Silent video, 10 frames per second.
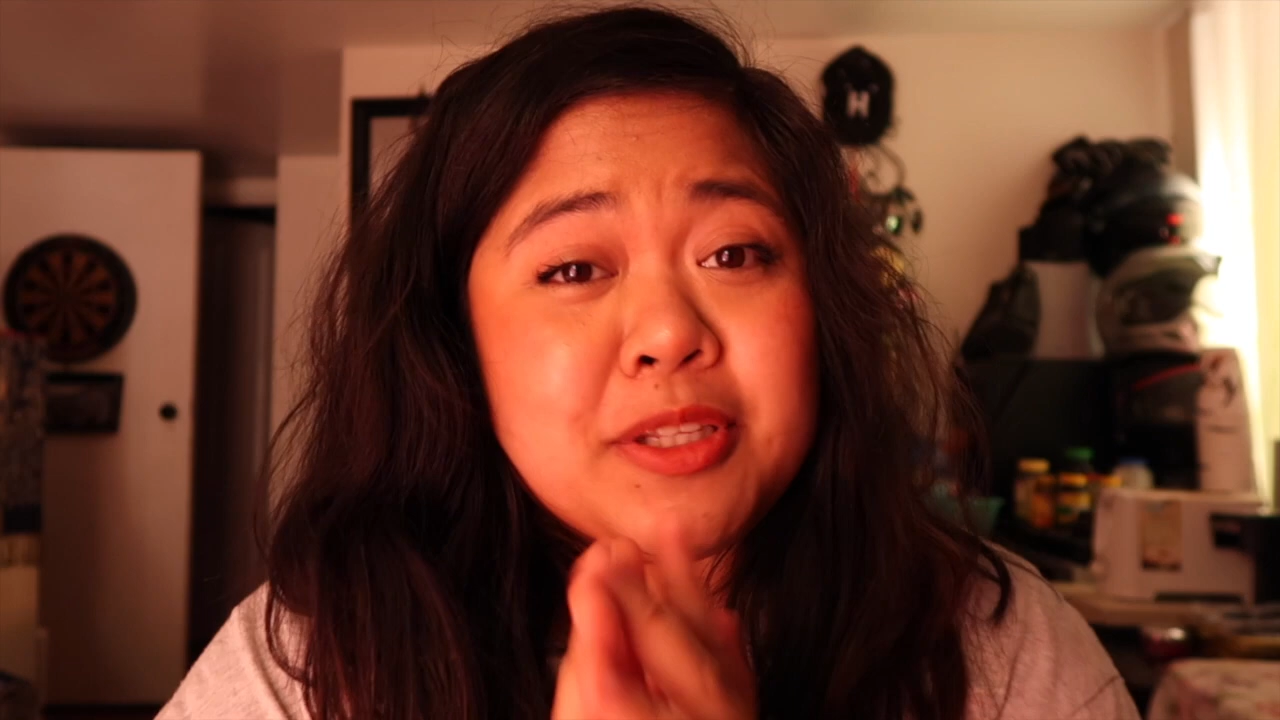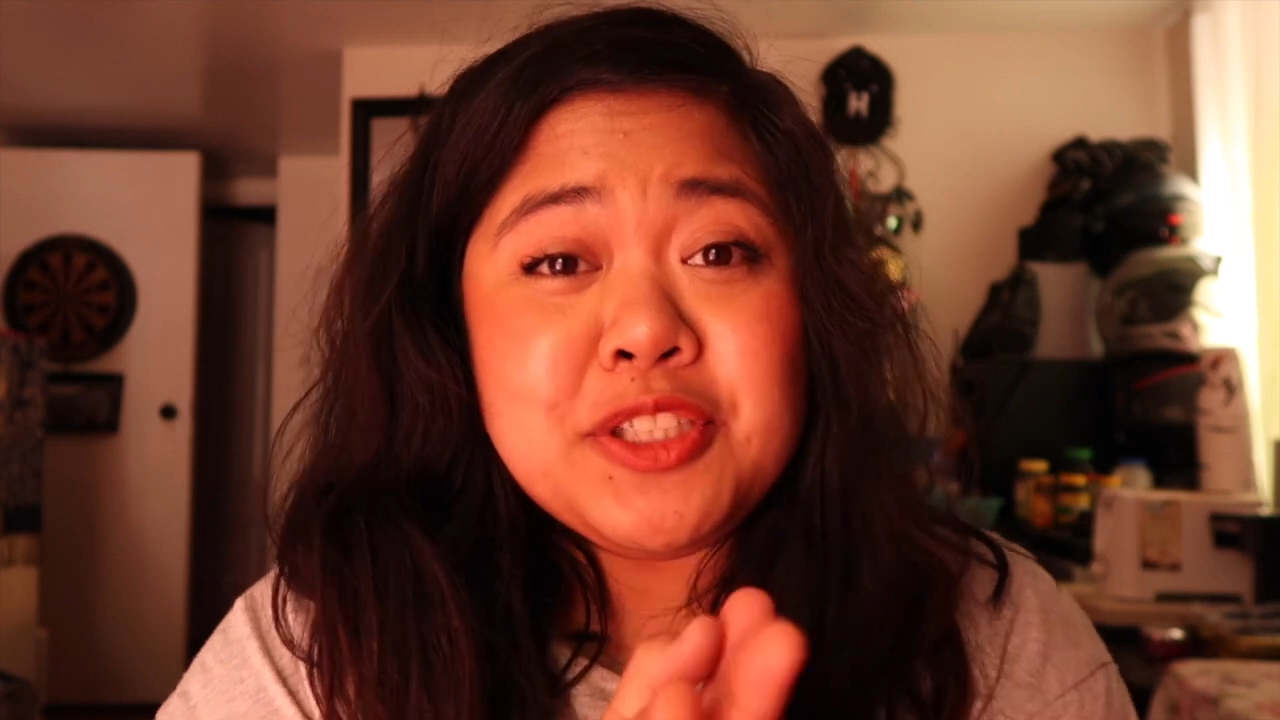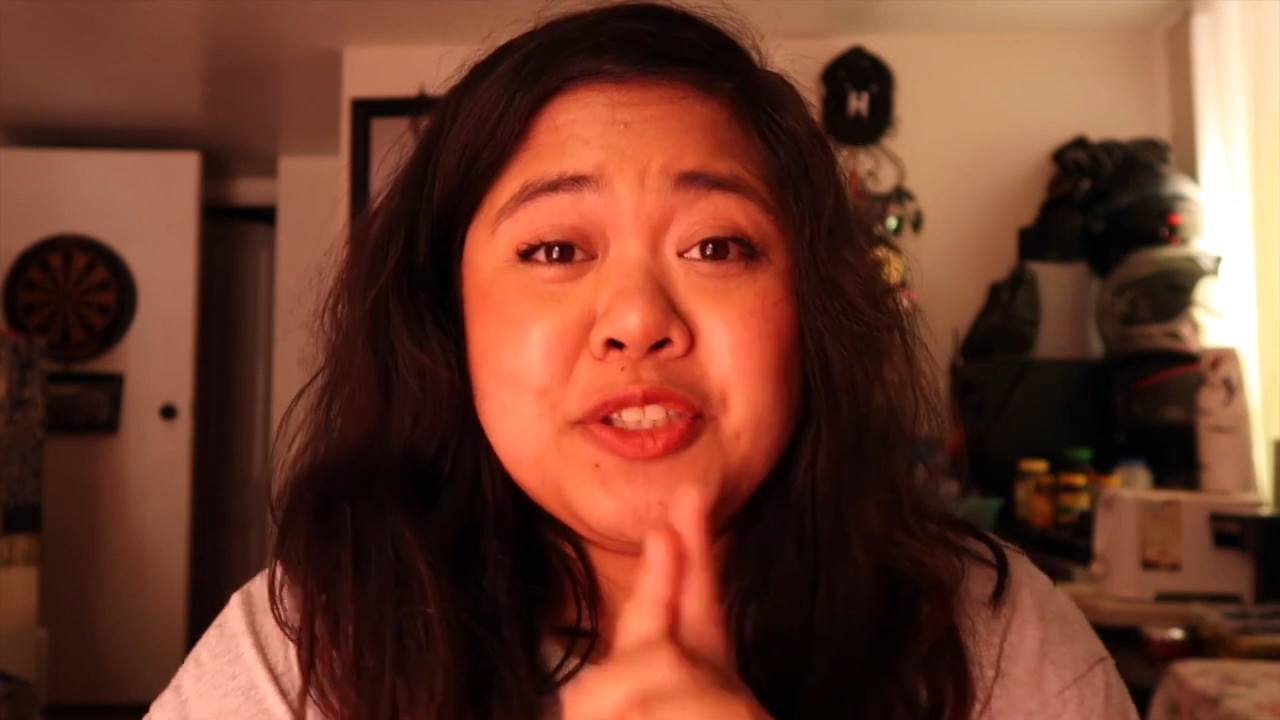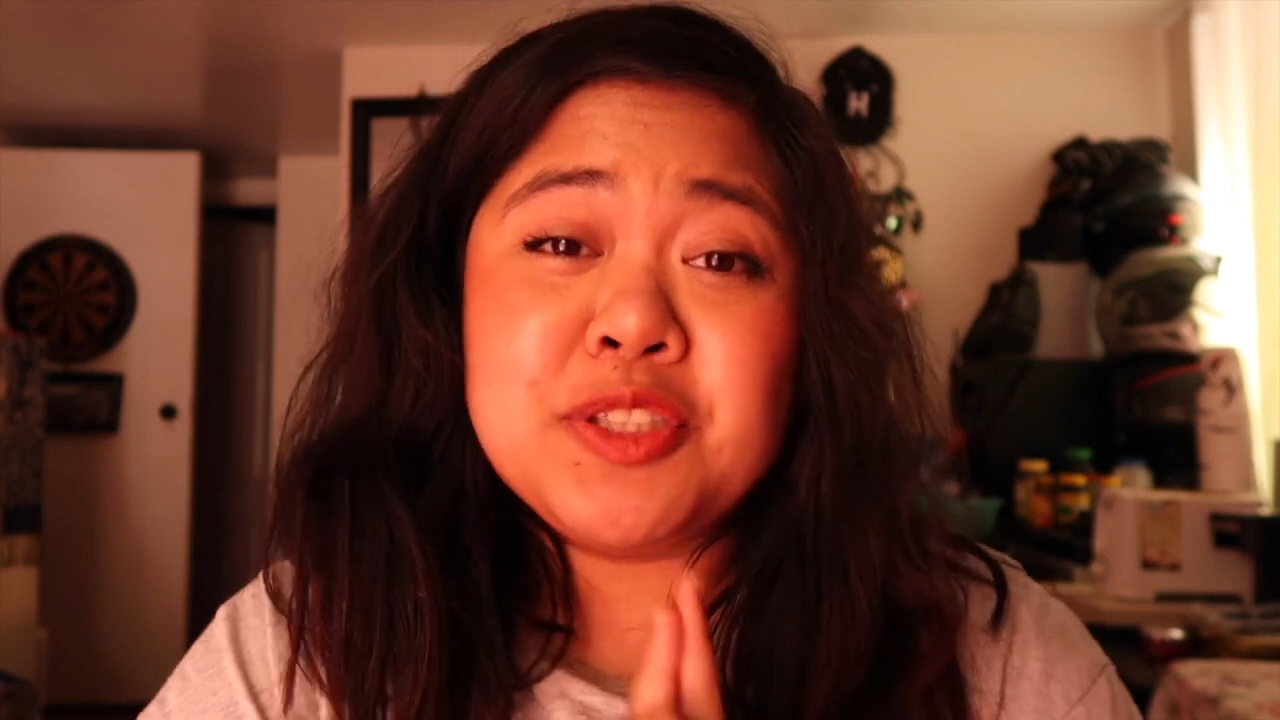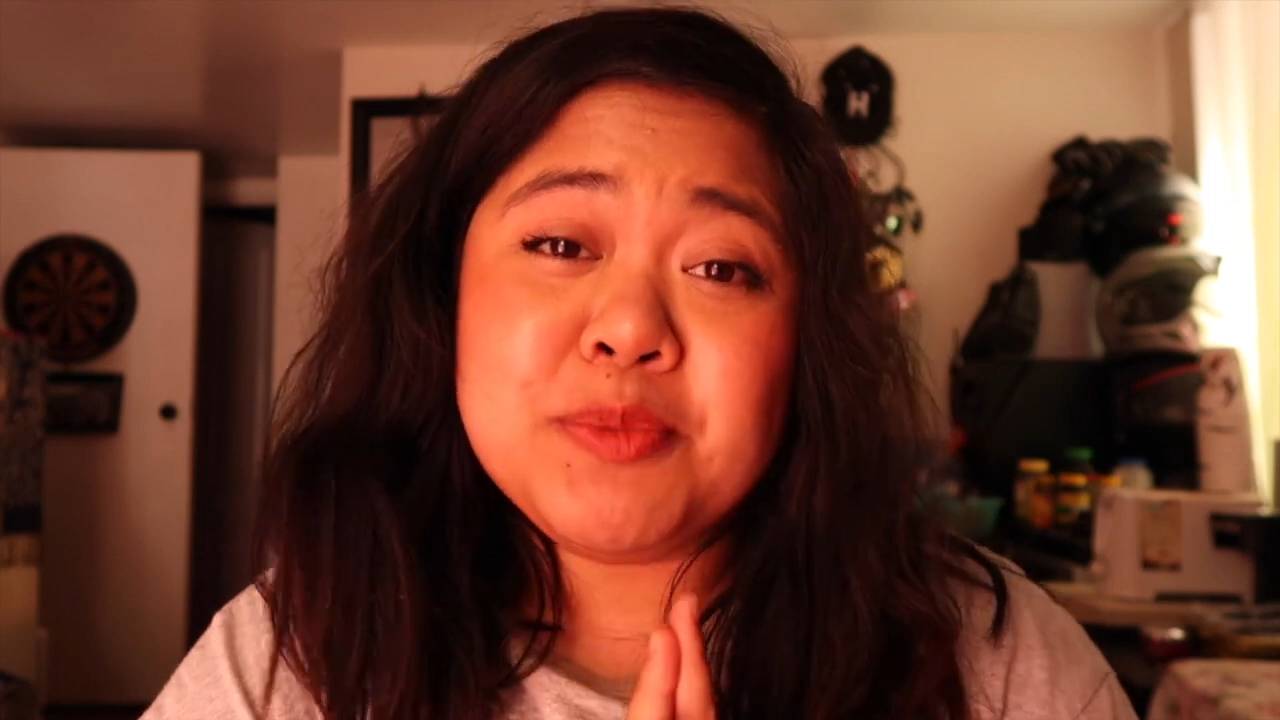
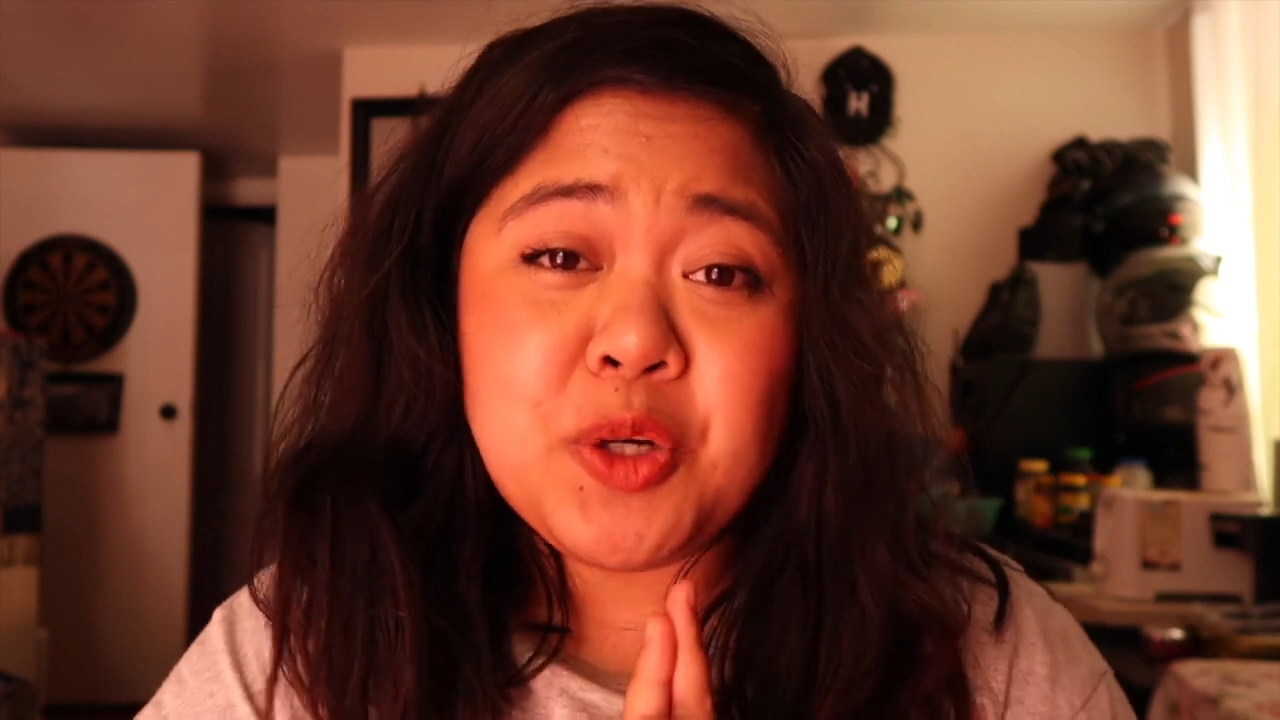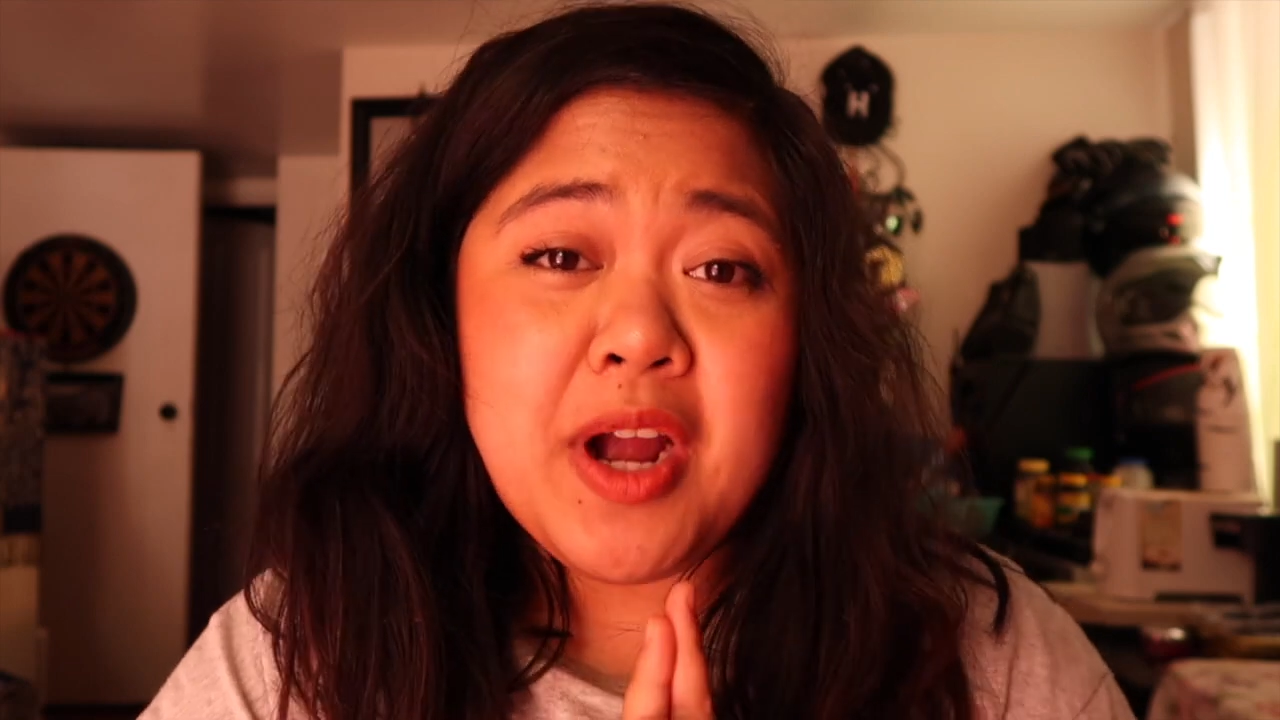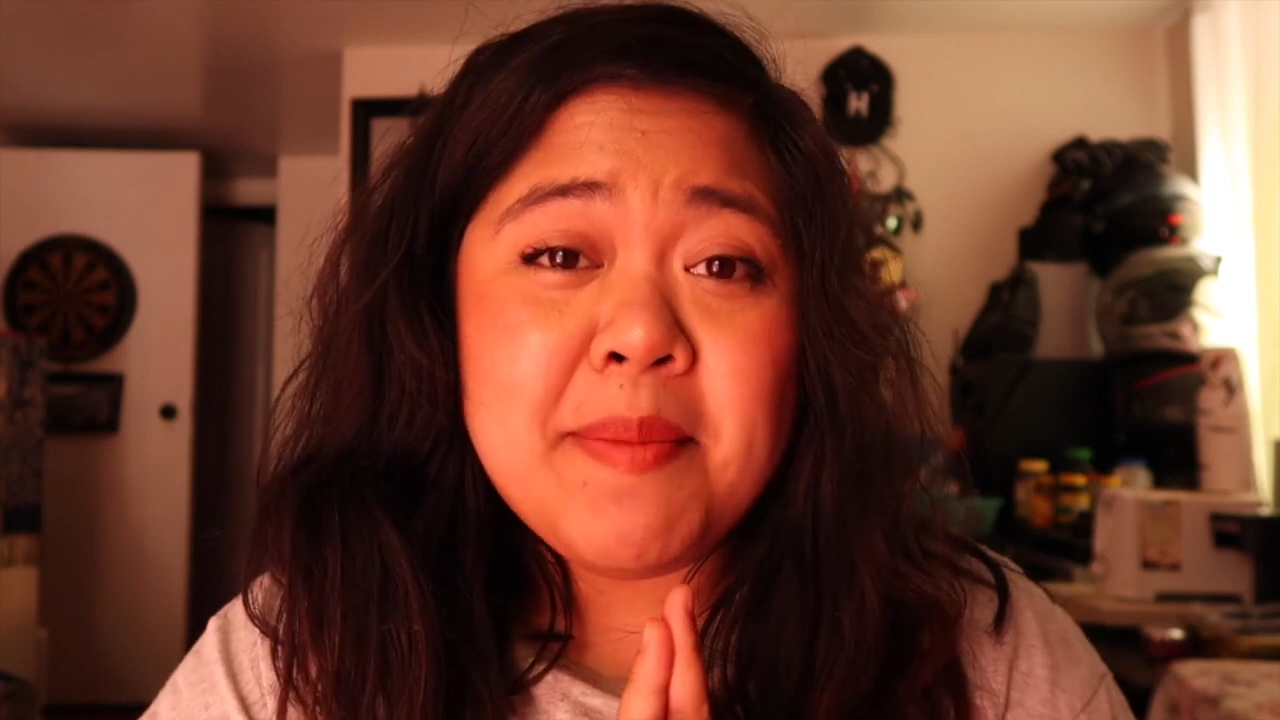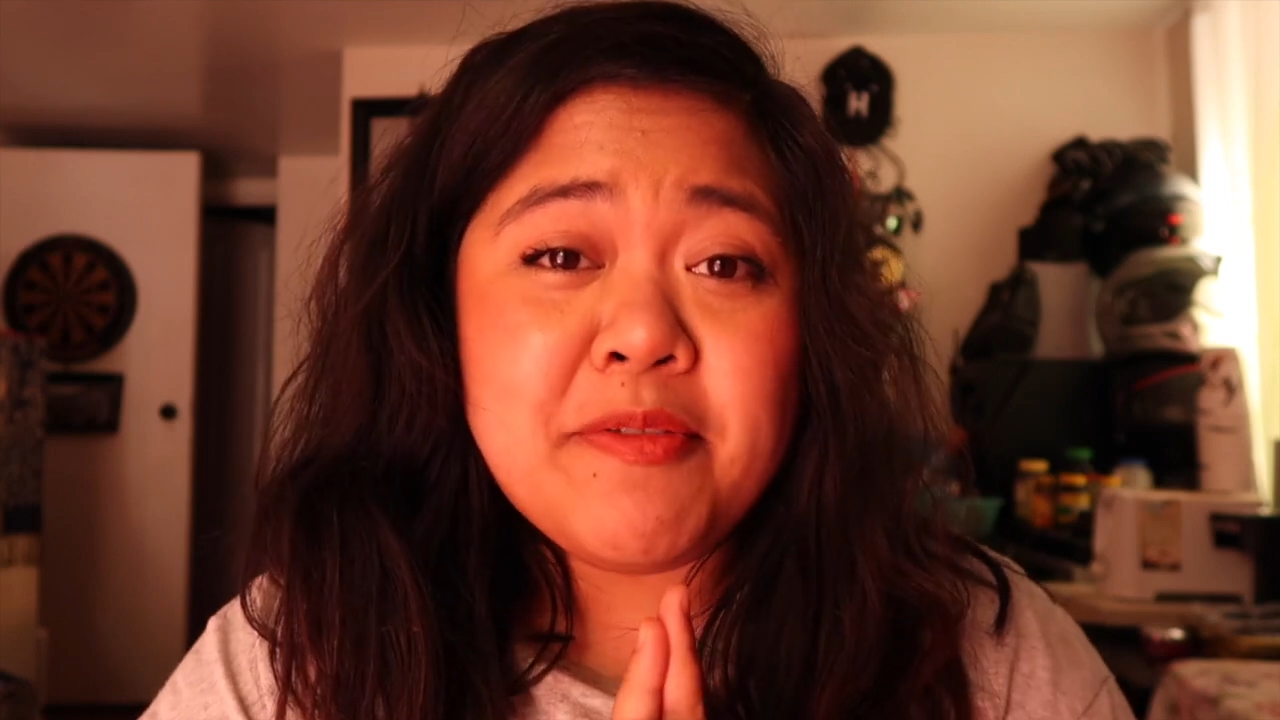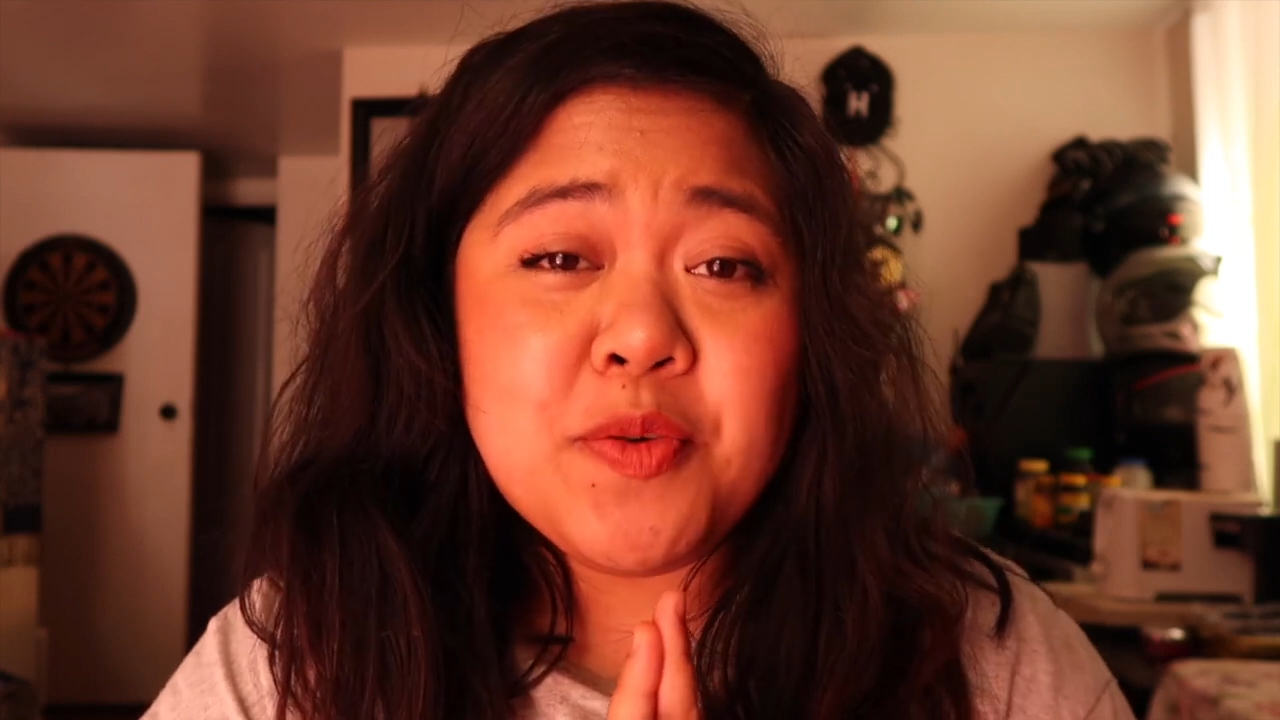Please do subscribe